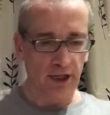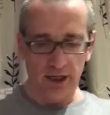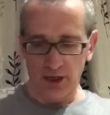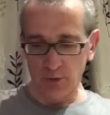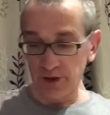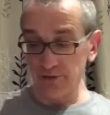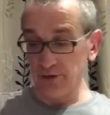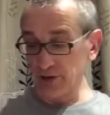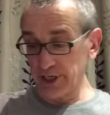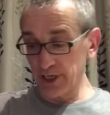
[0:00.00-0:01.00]
And when the
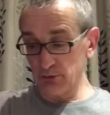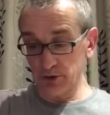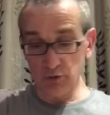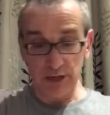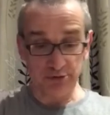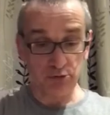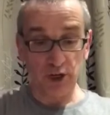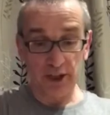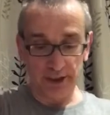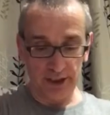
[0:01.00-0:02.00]
volcano erupts,
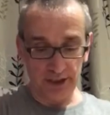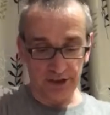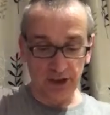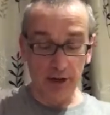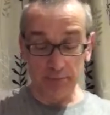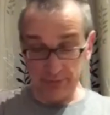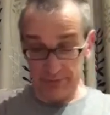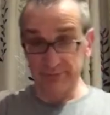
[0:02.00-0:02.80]
well, then you stop.